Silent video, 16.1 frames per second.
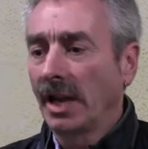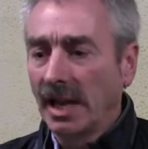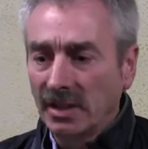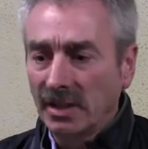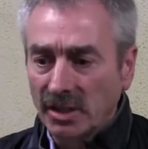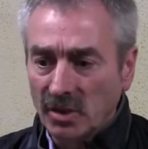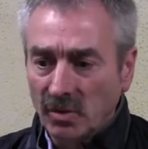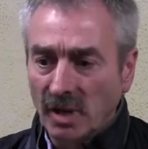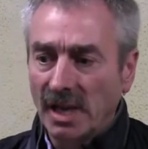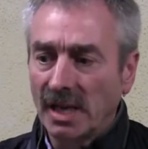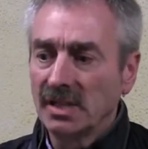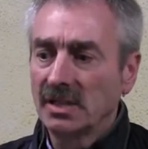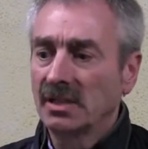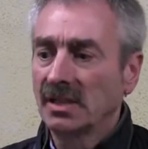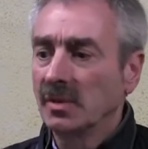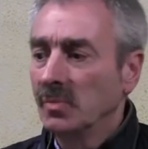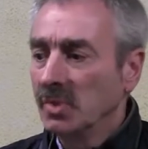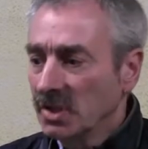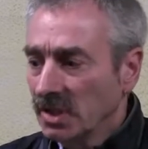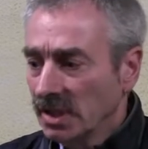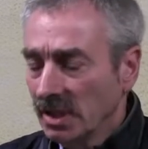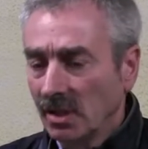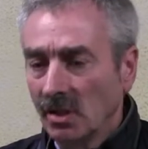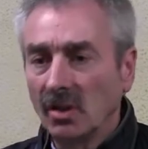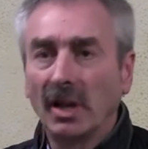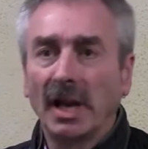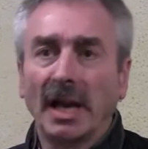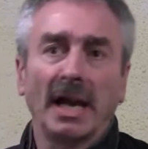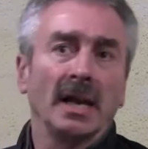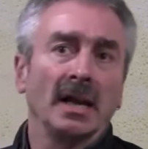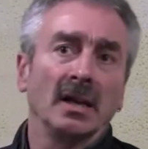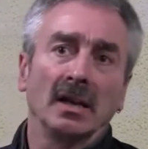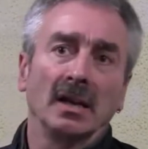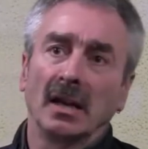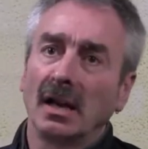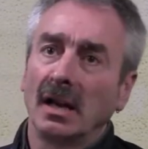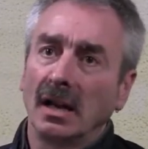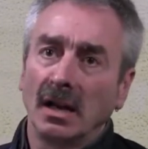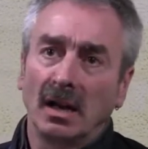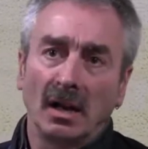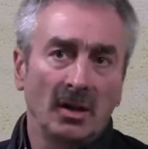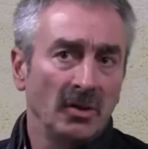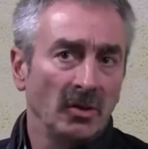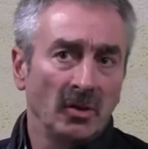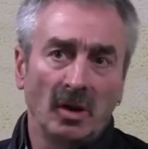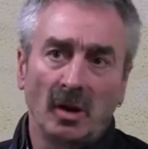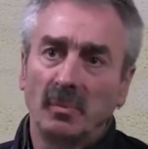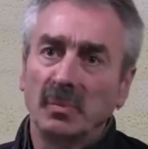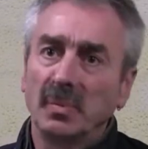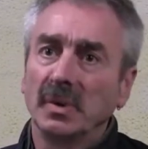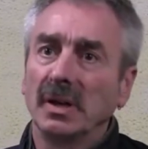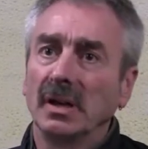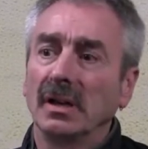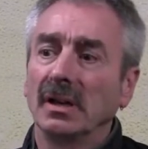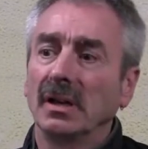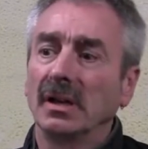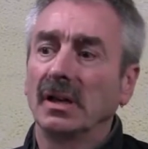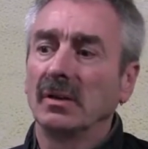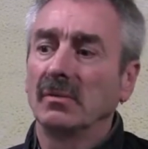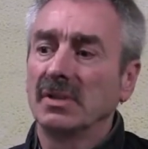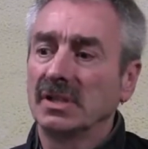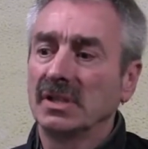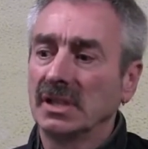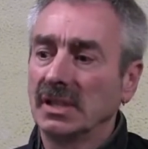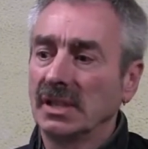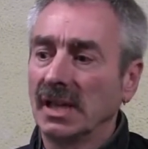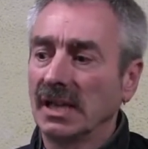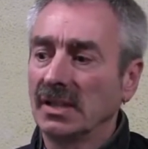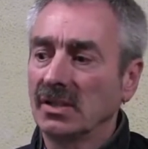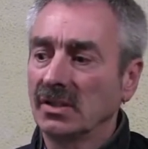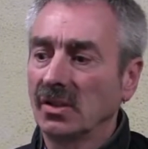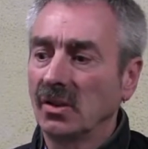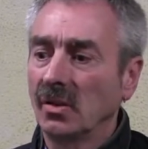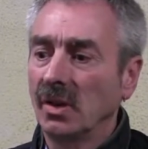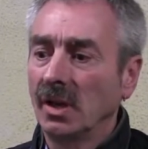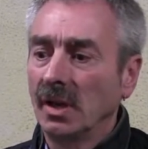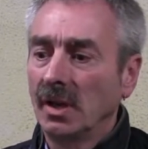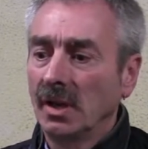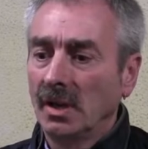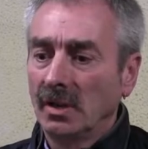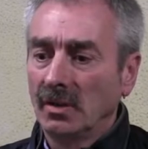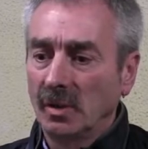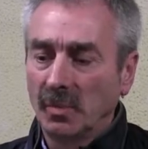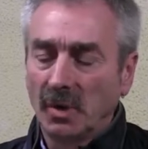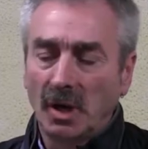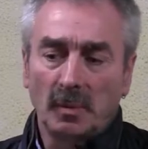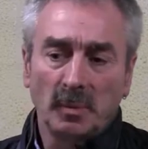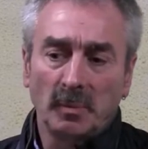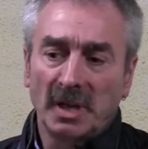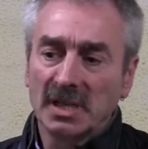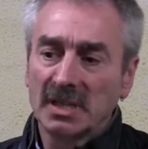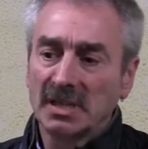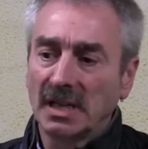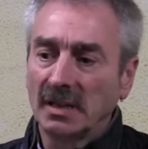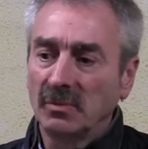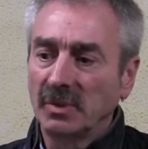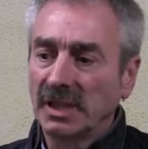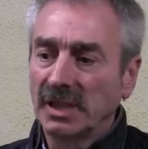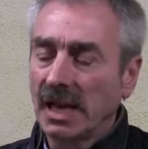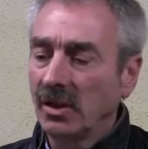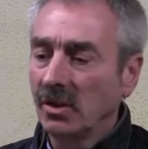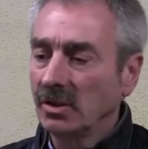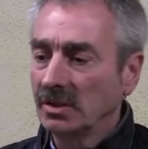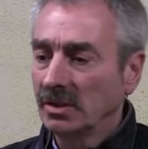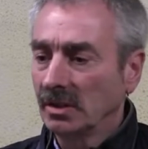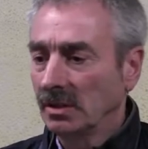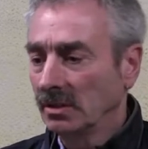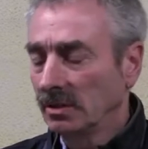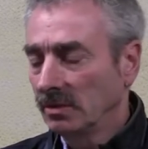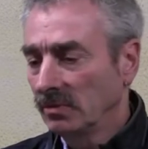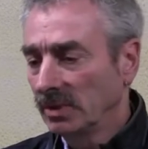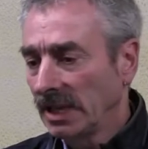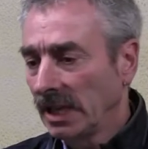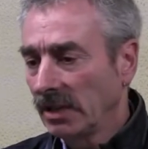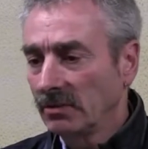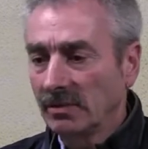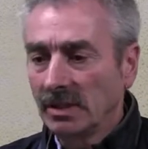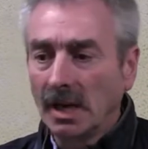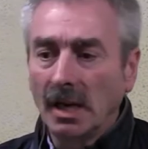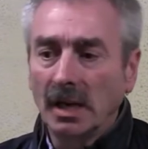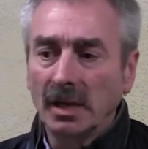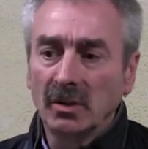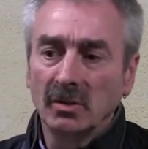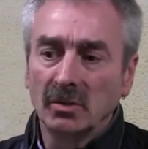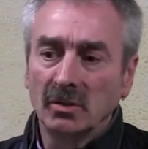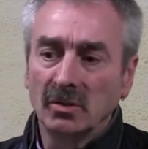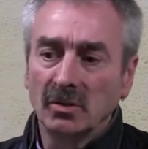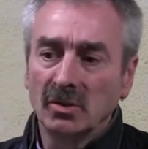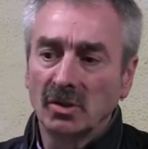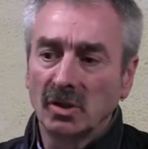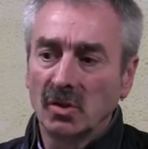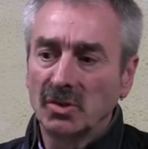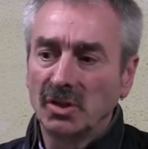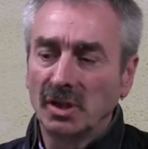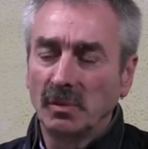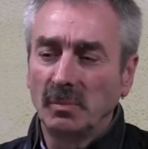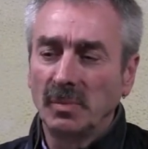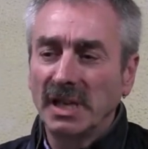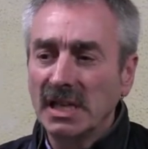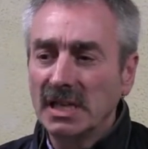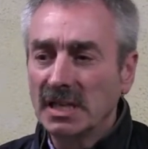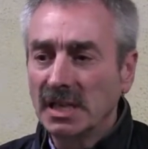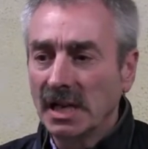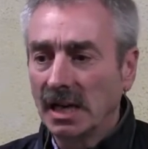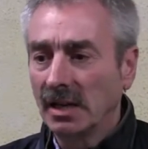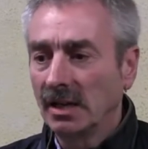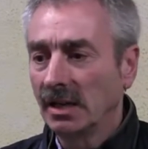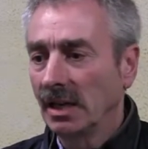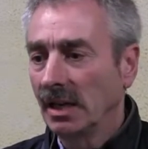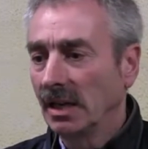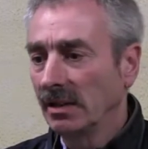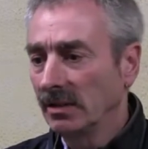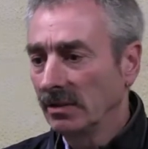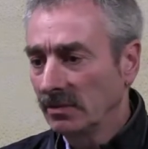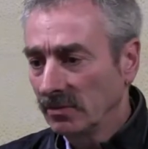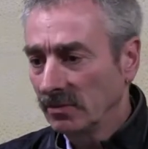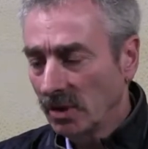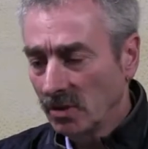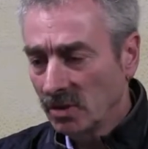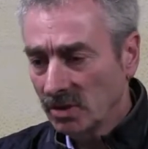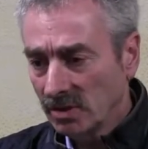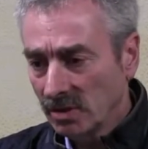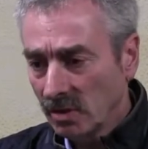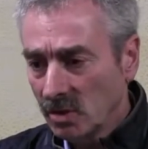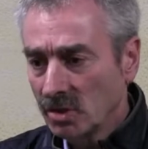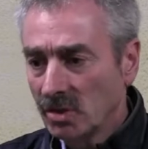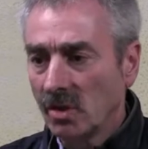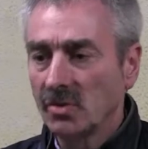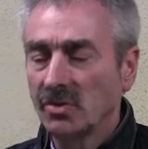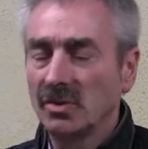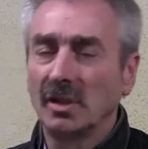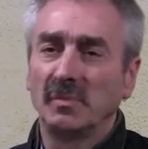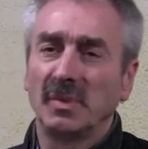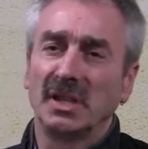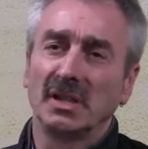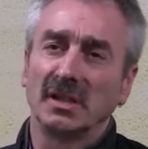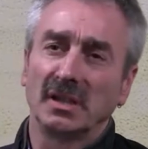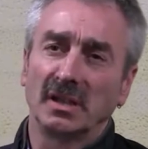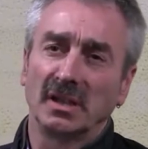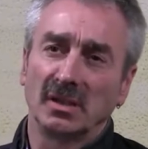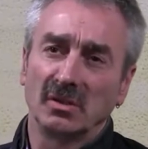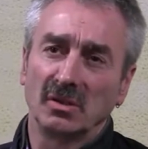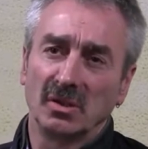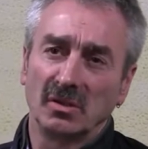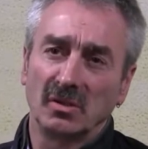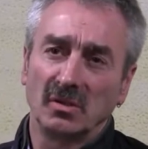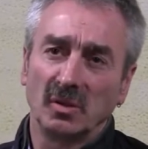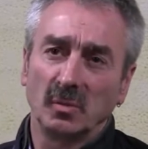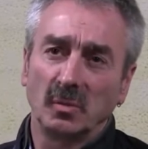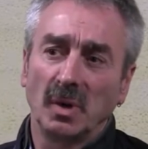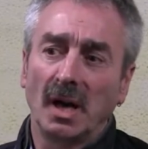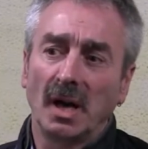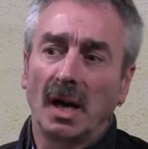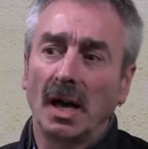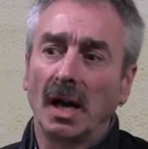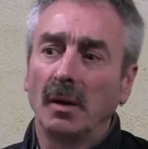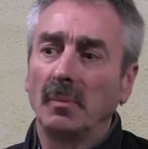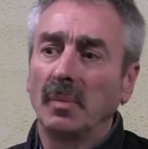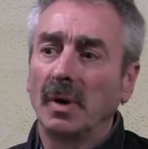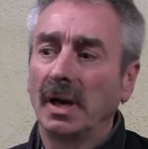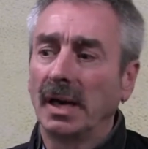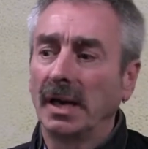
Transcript: in the US, in Brazil, in Europe. We see that. So the problem is that we cannot rely on social media, those social media that are controlled by